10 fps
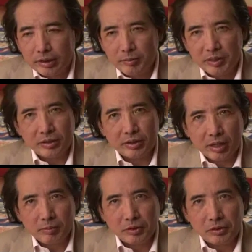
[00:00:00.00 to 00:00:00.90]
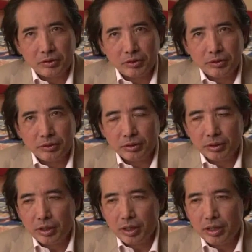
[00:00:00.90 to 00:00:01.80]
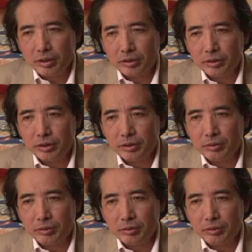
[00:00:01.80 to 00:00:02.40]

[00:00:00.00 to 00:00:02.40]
Tibetan lamas, and